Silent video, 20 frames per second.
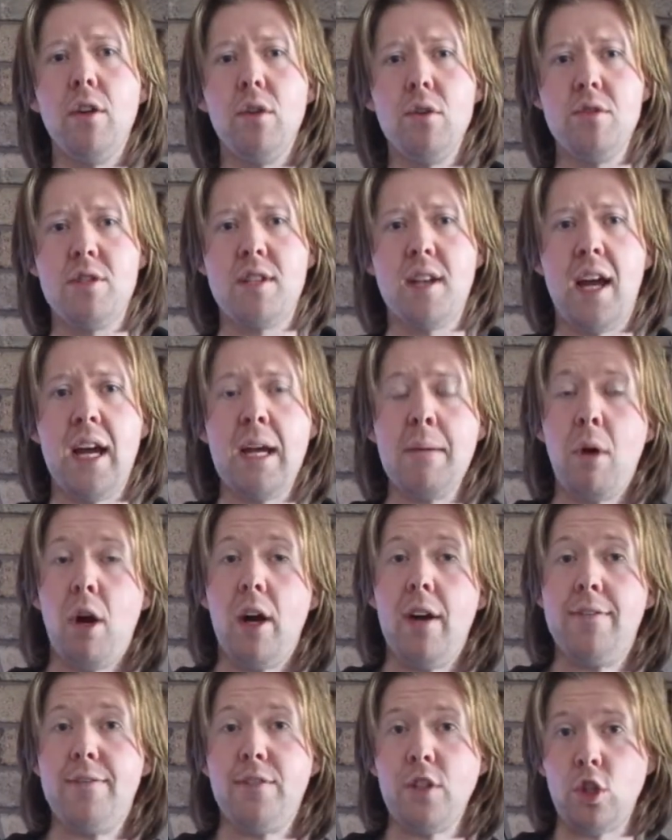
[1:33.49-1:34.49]
whose name I
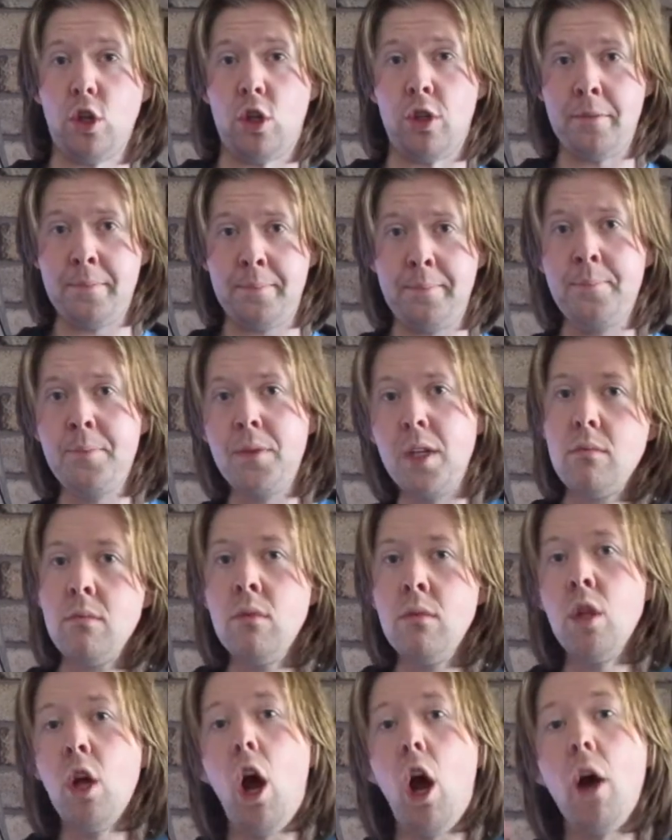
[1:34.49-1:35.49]
have forgotten.
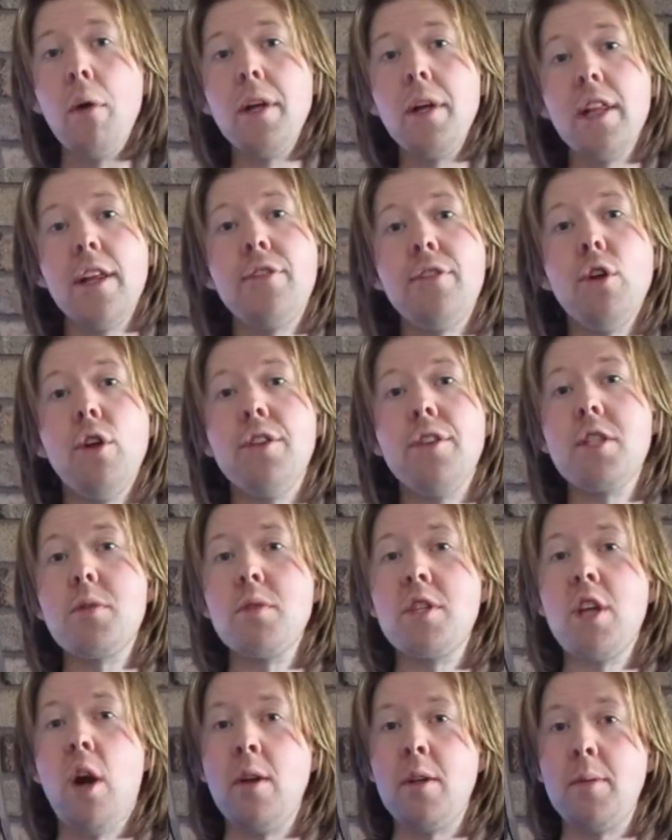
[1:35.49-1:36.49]
I really thought this
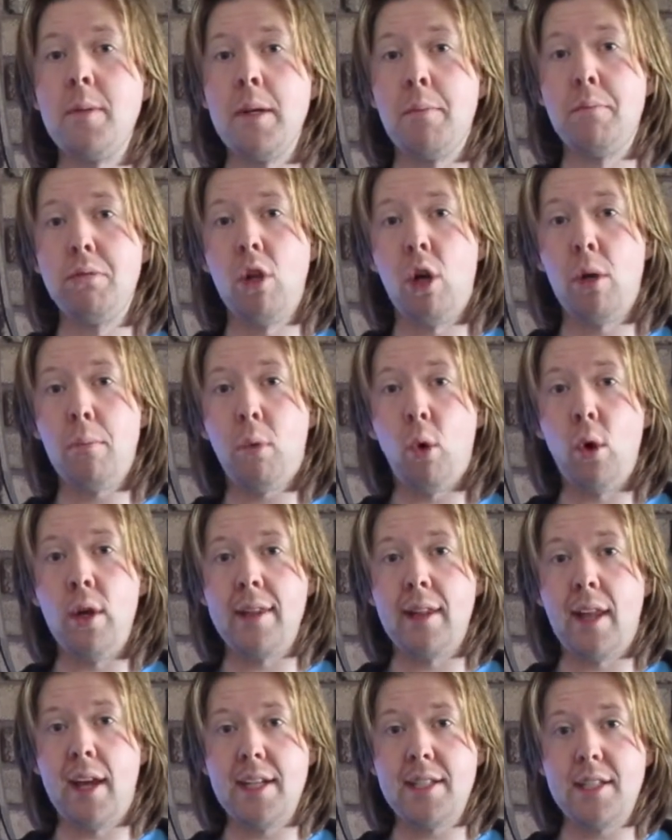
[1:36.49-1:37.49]
was going to be a plot
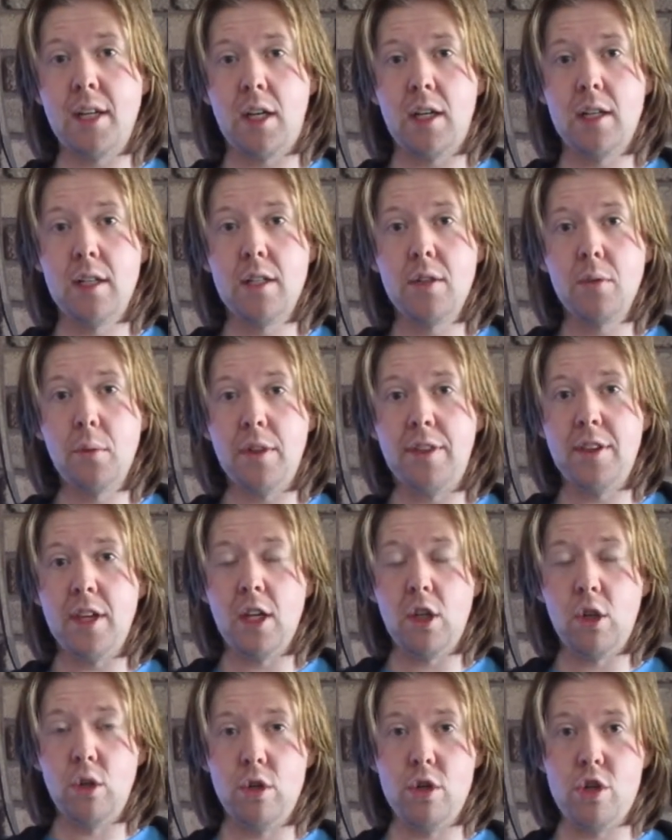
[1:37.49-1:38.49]
point later, with the
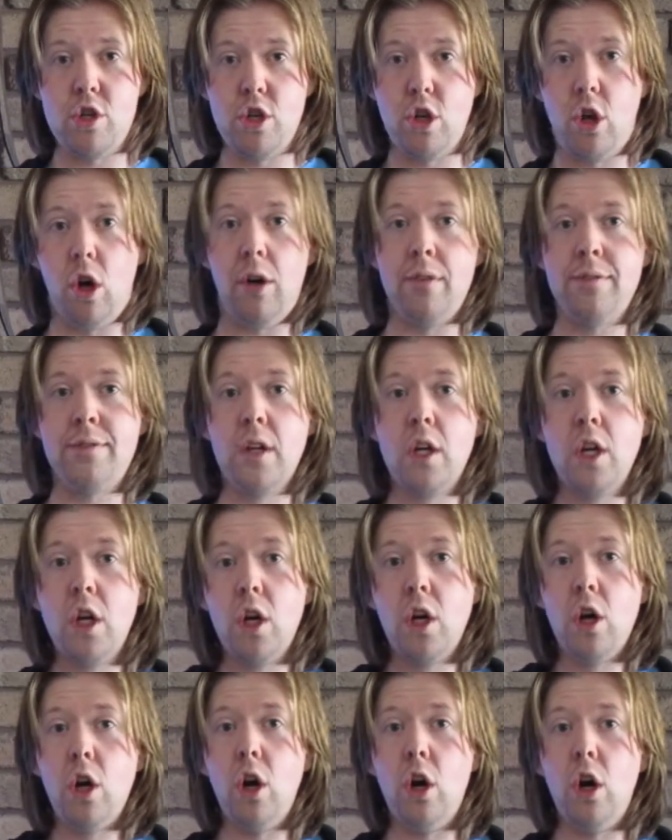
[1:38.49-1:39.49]
inclusion of
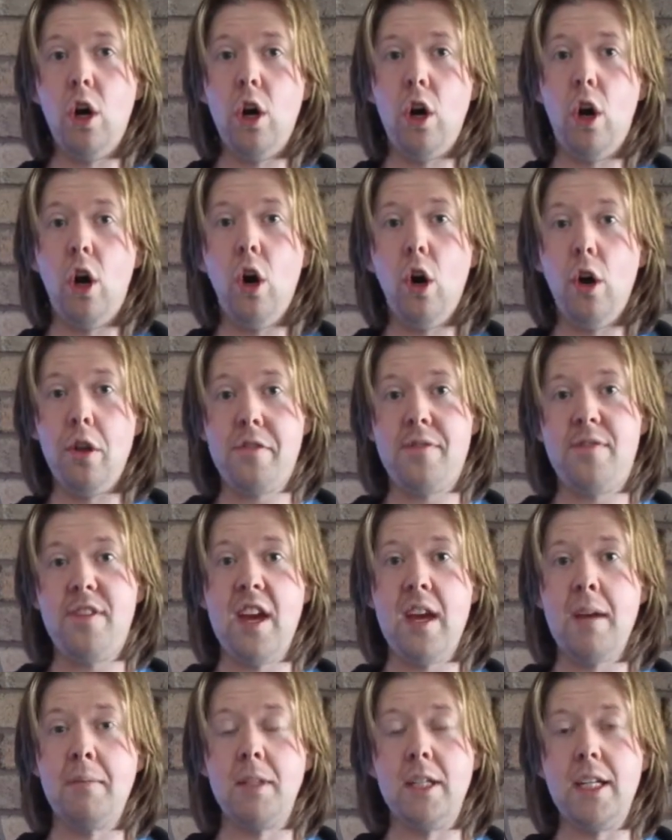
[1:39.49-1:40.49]
her Earth
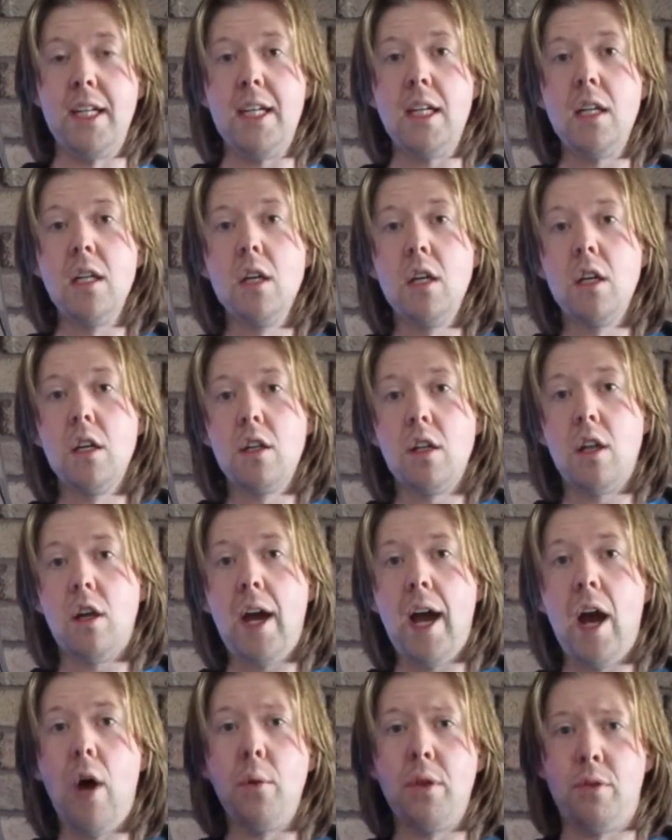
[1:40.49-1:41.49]
family,
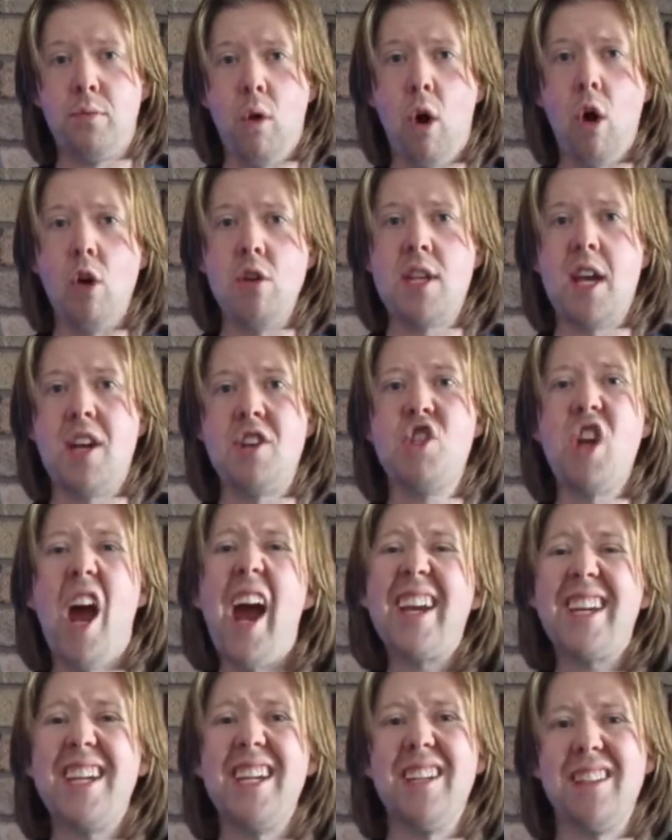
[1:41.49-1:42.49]
how with Rose, how
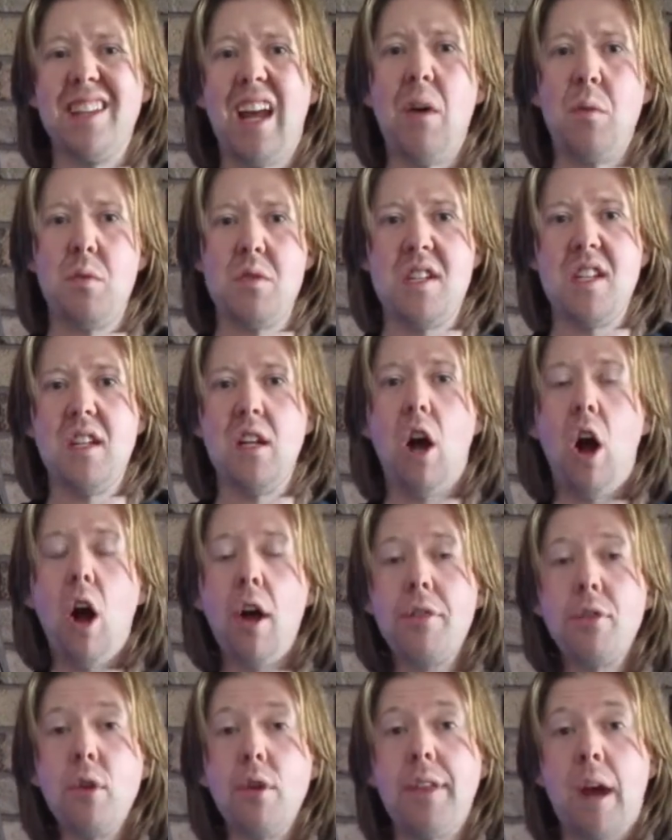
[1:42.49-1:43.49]
Jackie and that was in it.
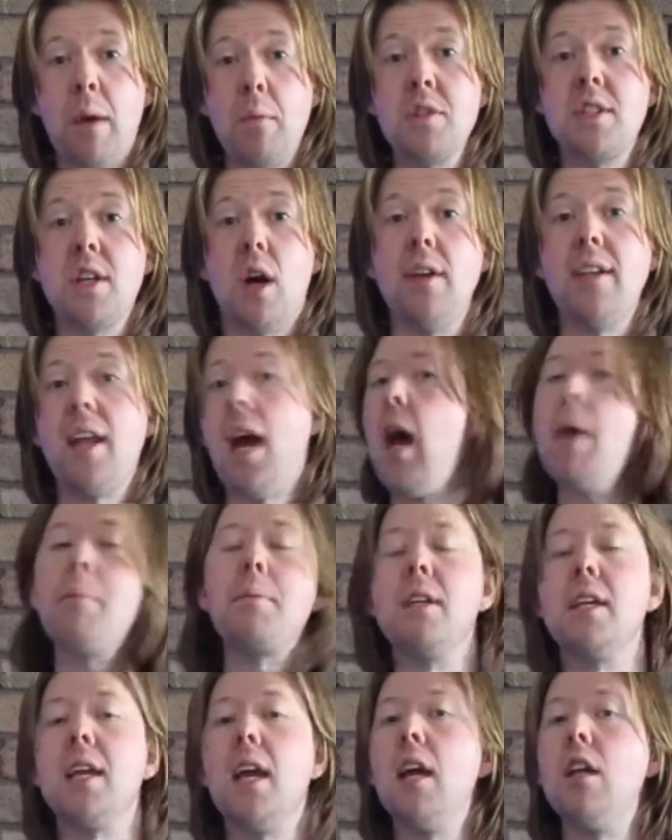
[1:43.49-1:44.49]
I thought that was going to
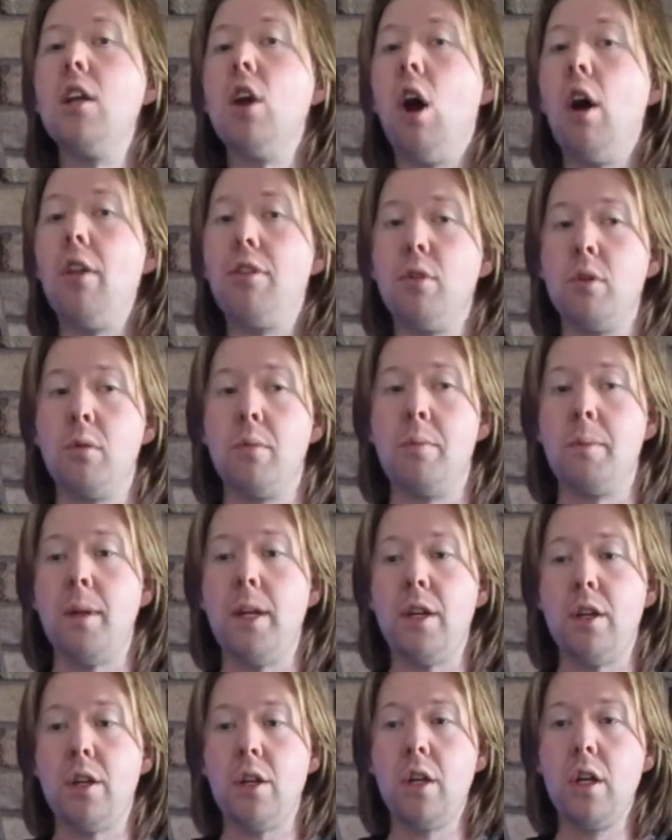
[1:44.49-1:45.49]
happen again. I thought it would have
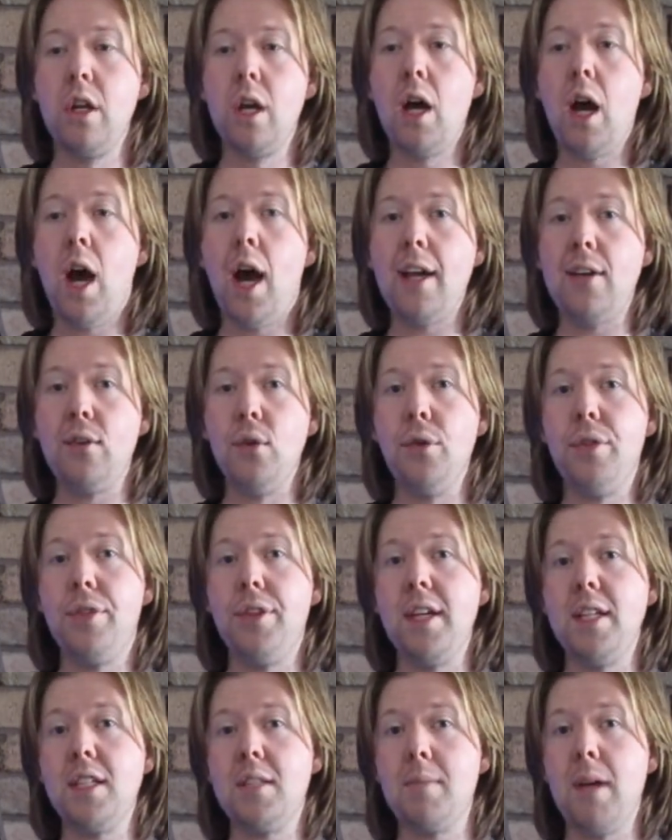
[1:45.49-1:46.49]
been a good
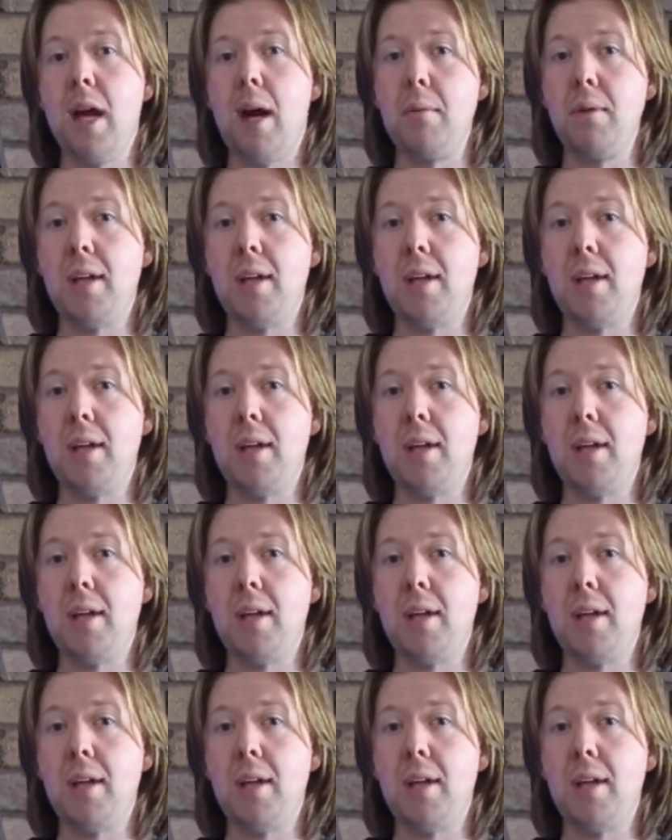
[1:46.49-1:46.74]
thing to be able